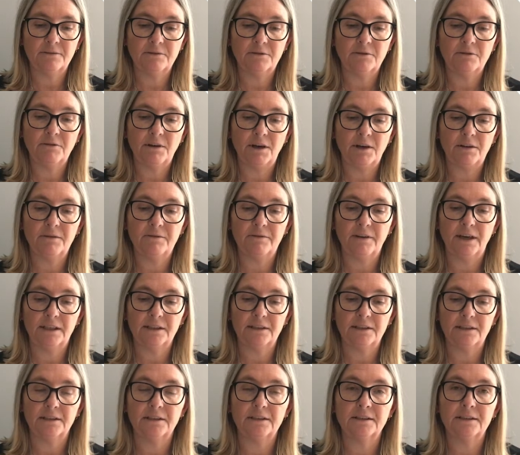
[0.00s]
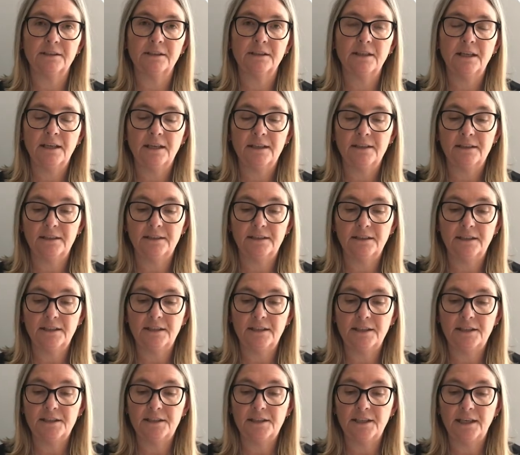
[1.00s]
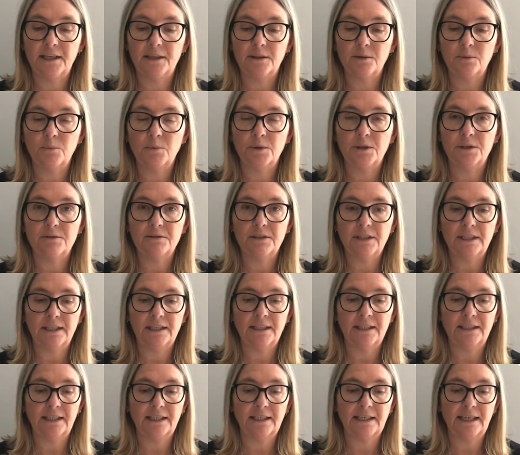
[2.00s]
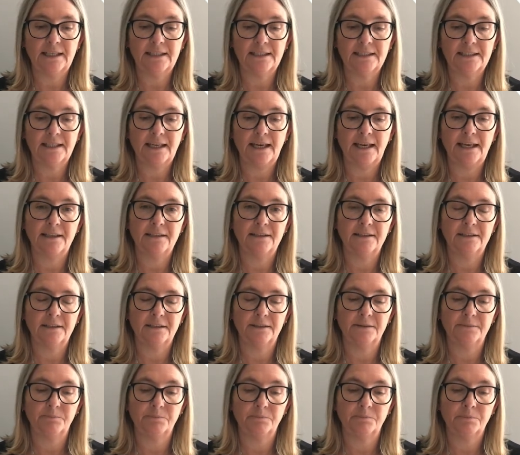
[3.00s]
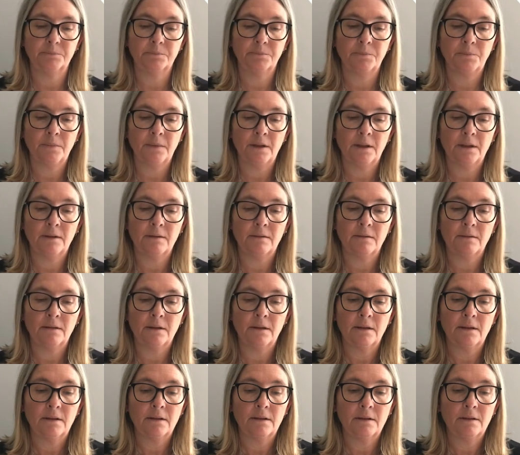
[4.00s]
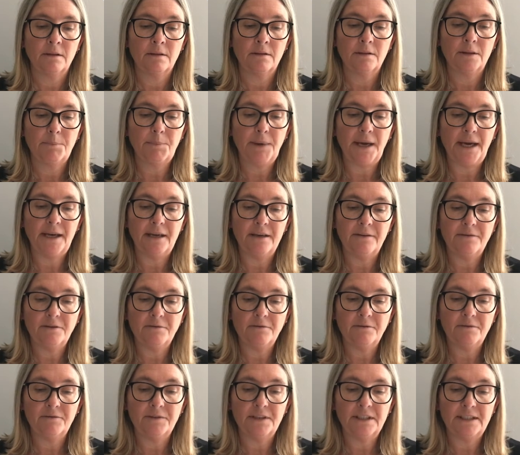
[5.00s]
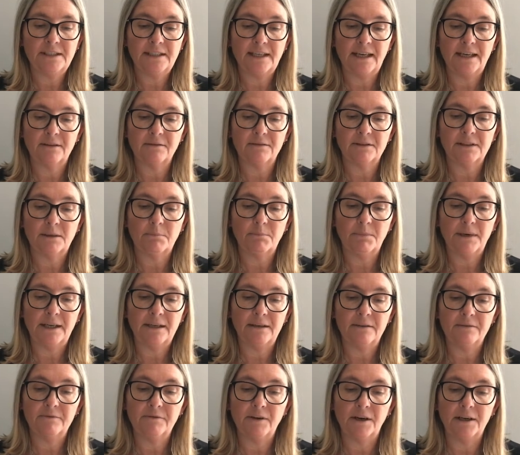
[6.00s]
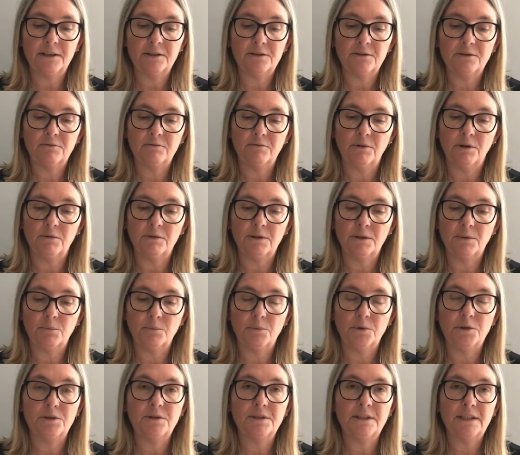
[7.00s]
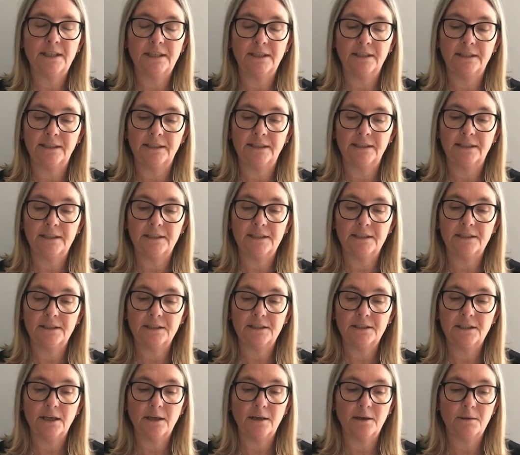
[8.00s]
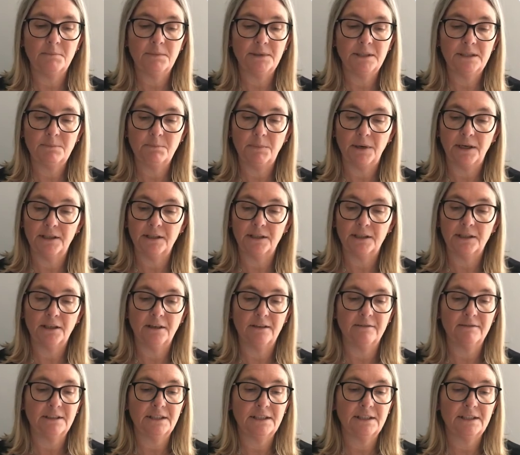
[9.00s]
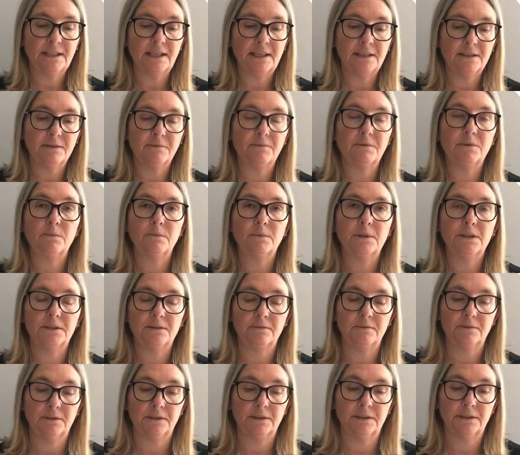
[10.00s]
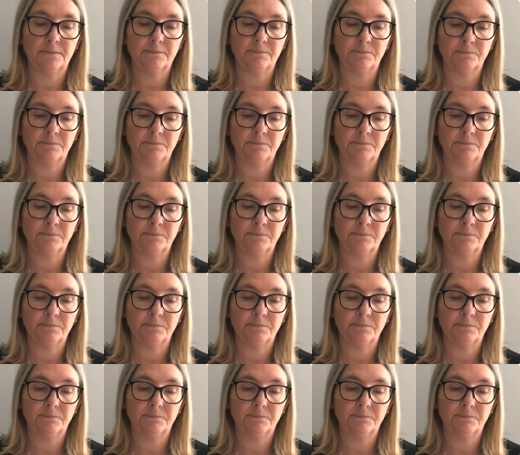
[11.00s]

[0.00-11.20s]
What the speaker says: of growth factors that initiate the wound healing cascade. The behaviour of the cells that play a vital role in wound healing is determined by the current state of the wound.